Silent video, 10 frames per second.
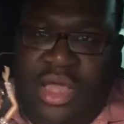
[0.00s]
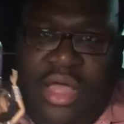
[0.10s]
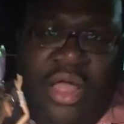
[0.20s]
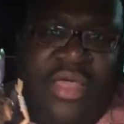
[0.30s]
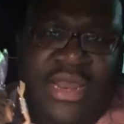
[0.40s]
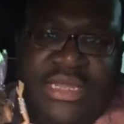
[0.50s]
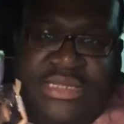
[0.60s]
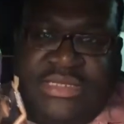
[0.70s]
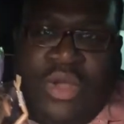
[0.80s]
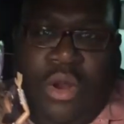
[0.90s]
all that
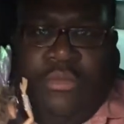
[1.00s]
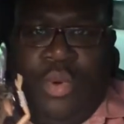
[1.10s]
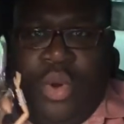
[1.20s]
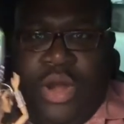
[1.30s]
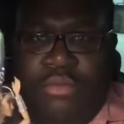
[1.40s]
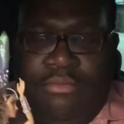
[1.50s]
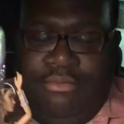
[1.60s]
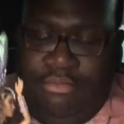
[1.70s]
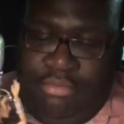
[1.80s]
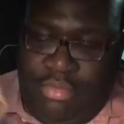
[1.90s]
is cardboard.
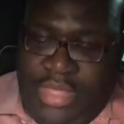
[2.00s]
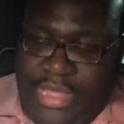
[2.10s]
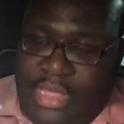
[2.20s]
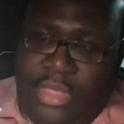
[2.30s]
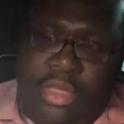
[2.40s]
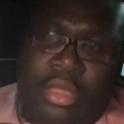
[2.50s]
Like,